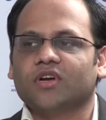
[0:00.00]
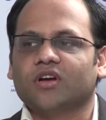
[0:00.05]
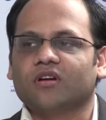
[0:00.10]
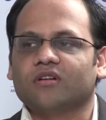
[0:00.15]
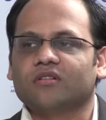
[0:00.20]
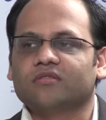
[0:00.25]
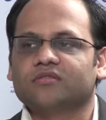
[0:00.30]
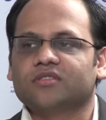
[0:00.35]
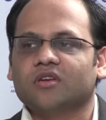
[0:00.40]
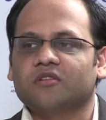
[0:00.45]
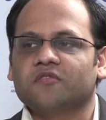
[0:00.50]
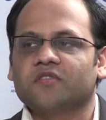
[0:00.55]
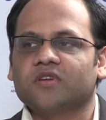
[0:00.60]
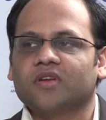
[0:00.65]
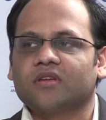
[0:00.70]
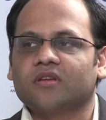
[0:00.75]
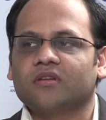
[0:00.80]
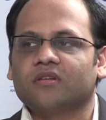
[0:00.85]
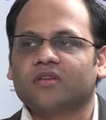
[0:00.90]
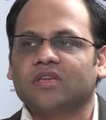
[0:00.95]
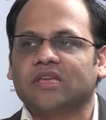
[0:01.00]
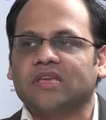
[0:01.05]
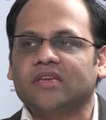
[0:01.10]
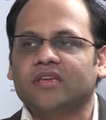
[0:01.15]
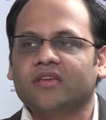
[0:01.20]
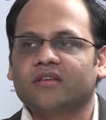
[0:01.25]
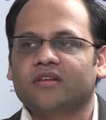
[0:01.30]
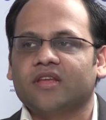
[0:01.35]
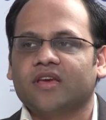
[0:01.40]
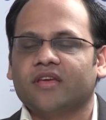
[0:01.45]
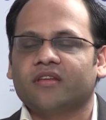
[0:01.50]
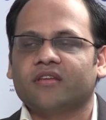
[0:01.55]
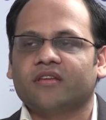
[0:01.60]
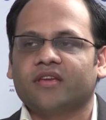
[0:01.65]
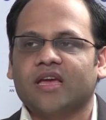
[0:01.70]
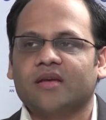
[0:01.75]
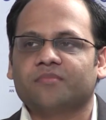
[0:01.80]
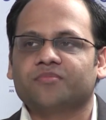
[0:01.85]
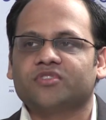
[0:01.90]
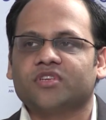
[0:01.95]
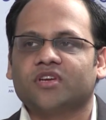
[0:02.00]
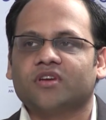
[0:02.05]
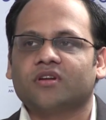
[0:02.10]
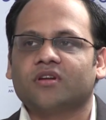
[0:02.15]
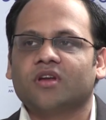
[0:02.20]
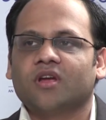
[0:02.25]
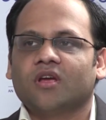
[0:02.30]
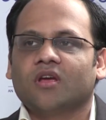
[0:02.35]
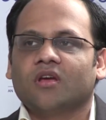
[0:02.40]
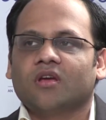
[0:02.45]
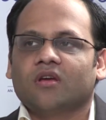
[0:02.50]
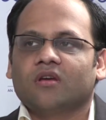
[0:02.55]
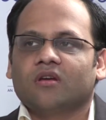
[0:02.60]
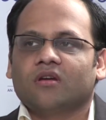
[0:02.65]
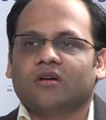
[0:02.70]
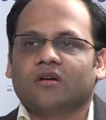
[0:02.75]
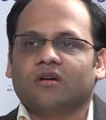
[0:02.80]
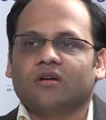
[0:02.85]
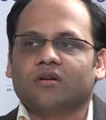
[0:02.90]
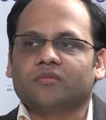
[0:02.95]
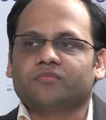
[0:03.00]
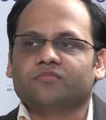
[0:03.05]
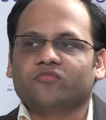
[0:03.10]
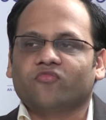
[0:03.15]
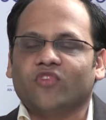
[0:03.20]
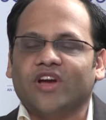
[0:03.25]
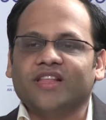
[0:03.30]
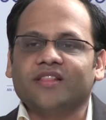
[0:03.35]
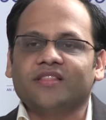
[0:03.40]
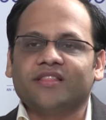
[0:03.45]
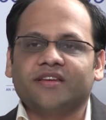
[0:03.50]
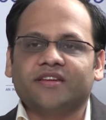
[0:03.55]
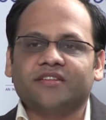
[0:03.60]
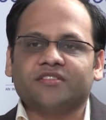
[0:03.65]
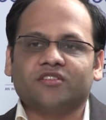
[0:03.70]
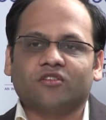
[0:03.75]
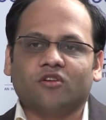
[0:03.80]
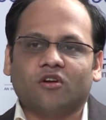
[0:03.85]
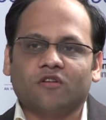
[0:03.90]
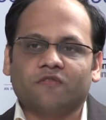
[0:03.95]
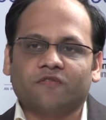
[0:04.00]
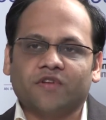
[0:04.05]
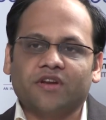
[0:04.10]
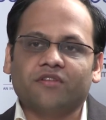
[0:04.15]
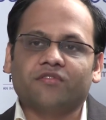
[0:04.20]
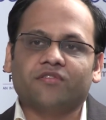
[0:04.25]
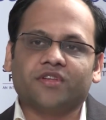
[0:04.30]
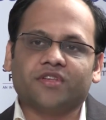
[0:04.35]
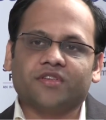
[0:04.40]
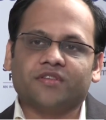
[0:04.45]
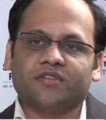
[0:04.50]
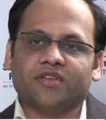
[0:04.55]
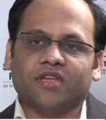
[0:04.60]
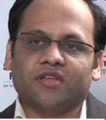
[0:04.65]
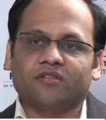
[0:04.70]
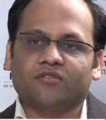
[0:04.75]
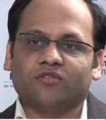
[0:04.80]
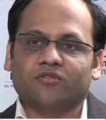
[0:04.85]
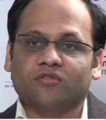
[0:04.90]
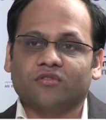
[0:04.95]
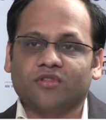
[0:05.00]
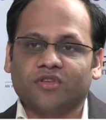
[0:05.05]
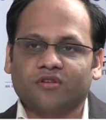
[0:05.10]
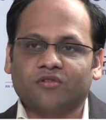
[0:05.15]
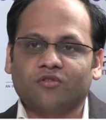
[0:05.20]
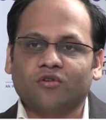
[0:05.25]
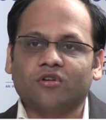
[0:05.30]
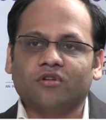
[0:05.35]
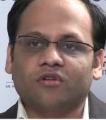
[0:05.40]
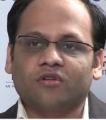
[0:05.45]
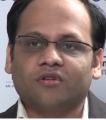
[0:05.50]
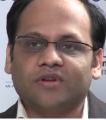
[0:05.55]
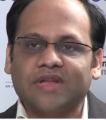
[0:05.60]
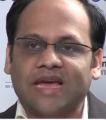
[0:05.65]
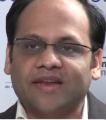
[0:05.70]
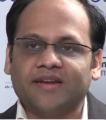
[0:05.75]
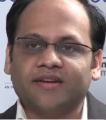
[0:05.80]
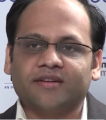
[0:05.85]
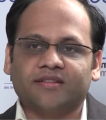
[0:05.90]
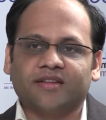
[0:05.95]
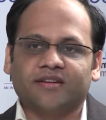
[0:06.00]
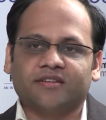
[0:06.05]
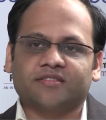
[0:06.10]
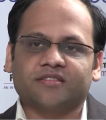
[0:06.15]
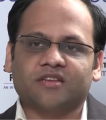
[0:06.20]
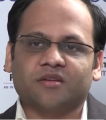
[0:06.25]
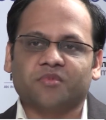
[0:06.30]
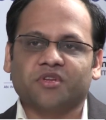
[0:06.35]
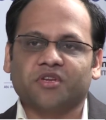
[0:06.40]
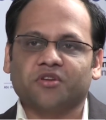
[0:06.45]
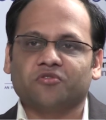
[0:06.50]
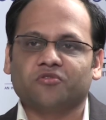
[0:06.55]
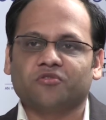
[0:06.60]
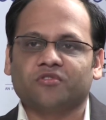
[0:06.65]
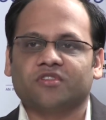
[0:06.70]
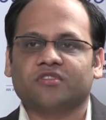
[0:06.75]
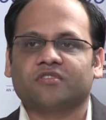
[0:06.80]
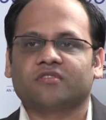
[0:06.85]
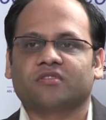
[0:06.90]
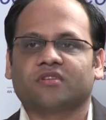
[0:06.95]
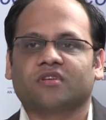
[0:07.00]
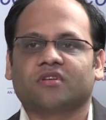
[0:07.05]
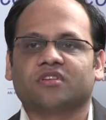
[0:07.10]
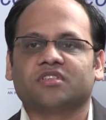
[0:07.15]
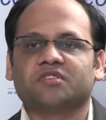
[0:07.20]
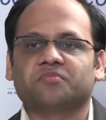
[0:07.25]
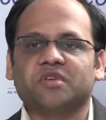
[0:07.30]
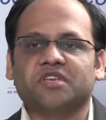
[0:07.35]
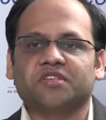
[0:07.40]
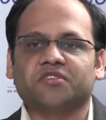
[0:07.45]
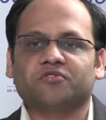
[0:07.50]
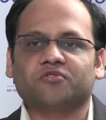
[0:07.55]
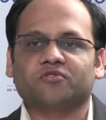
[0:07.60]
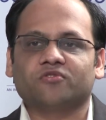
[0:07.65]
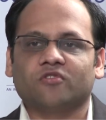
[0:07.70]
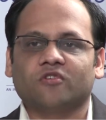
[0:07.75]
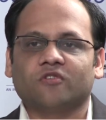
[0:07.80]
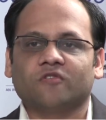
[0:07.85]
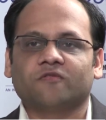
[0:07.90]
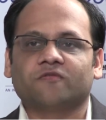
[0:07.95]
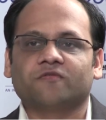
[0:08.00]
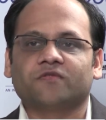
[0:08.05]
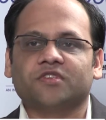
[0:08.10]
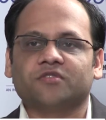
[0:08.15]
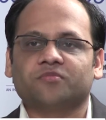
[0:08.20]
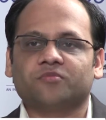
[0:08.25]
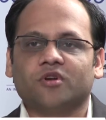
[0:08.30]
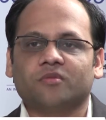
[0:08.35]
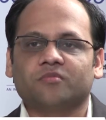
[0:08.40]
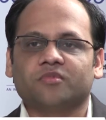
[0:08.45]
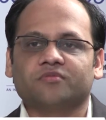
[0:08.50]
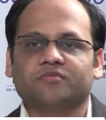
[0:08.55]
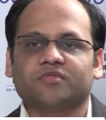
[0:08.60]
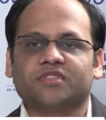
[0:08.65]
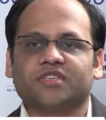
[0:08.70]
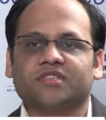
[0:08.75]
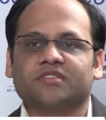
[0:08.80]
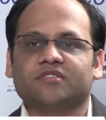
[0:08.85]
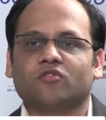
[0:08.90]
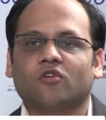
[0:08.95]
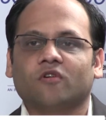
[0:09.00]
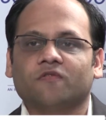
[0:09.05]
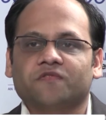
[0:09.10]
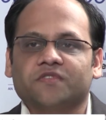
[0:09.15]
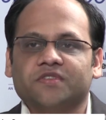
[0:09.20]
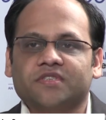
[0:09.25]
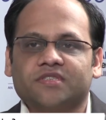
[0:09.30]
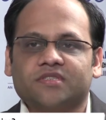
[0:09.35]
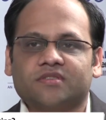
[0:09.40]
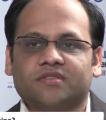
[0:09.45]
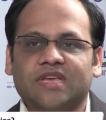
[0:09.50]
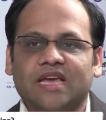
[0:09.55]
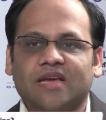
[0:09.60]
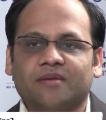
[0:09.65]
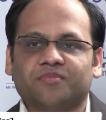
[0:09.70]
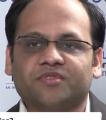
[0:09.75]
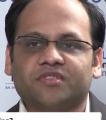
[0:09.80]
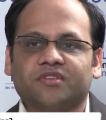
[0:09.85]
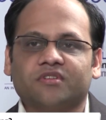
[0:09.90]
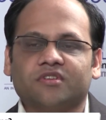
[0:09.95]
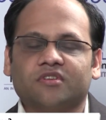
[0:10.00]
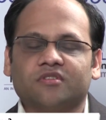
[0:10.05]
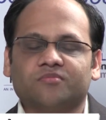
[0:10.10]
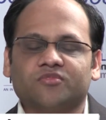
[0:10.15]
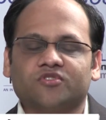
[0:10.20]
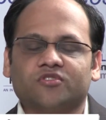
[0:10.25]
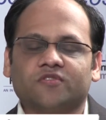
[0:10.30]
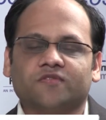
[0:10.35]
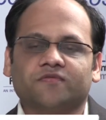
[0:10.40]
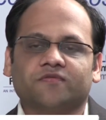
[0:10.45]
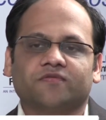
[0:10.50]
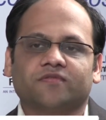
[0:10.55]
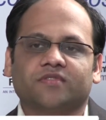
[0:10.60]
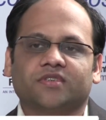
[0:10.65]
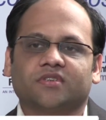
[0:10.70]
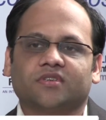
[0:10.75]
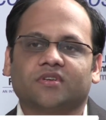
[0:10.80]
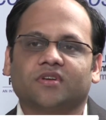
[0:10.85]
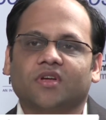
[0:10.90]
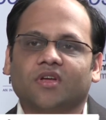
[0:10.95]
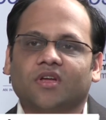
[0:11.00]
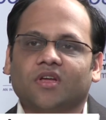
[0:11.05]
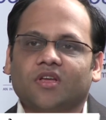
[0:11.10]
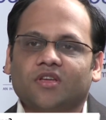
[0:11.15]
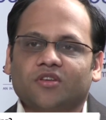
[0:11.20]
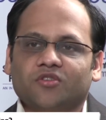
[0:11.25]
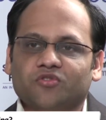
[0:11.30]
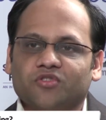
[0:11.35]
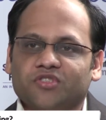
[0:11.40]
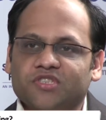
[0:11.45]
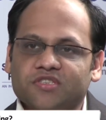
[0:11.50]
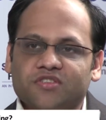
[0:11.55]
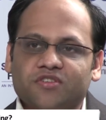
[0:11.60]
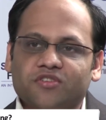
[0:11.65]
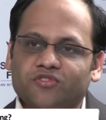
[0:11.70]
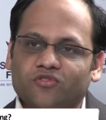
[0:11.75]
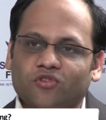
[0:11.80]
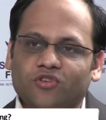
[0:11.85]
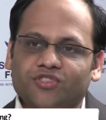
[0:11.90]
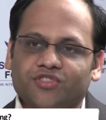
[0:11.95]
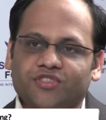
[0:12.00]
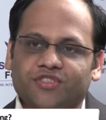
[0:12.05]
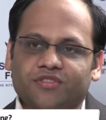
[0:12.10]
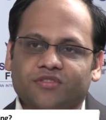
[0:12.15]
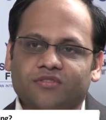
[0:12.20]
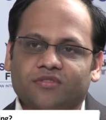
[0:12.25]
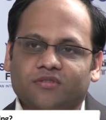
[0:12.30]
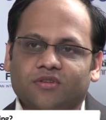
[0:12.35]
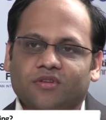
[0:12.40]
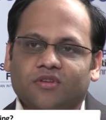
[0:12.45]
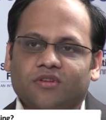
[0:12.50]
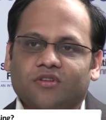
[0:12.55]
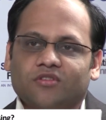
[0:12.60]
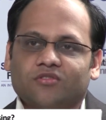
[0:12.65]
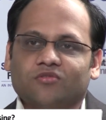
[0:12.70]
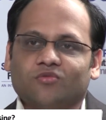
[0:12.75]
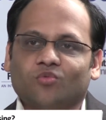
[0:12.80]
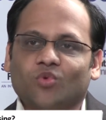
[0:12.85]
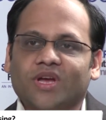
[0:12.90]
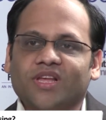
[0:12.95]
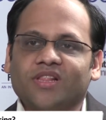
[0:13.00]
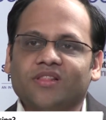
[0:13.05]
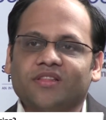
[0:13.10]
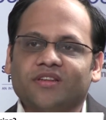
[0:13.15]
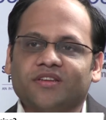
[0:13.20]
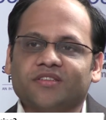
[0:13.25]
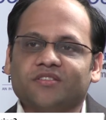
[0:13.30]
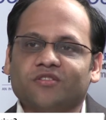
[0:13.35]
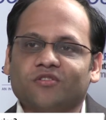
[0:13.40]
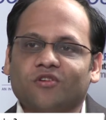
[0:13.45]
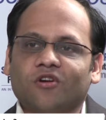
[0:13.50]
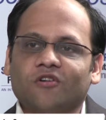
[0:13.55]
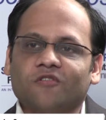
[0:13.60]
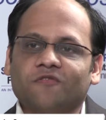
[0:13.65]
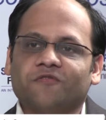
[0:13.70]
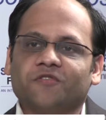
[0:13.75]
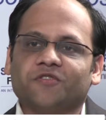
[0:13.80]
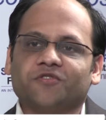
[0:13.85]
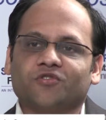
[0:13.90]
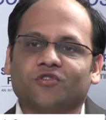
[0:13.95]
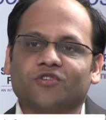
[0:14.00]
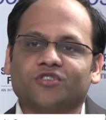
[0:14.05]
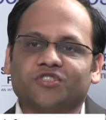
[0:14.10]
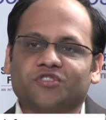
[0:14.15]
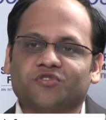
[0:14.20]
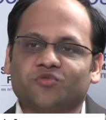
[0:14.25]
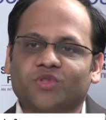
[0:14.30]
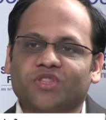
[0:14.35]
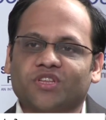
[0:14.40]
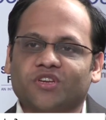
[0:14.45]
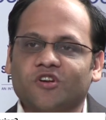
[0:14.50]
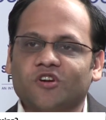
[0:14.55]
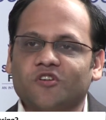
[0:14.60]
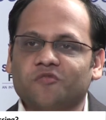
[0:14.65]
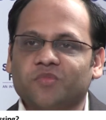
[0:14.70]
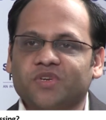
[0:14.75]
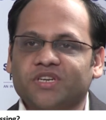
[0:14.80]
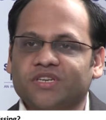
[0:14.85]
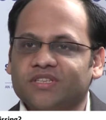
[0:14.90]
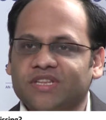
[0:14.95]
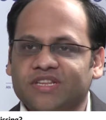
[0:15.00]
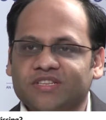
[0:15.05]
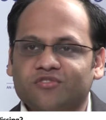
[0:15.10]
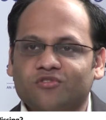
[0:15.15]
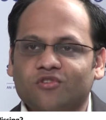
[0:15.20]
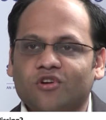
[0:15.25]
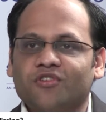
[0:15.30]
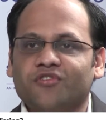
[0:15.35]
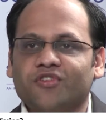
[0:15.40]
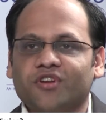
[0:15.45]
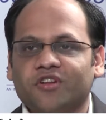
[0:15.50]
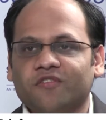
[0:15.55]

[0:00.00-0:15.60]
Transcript: uh, some of the key glaring gaps are uh, while there is a lot of interest and you know there are good talent that is coming into this uh, space to solve these problems there's obvious gaps in terms of uh, you know just resources so while there is a lot of resources with the government that's not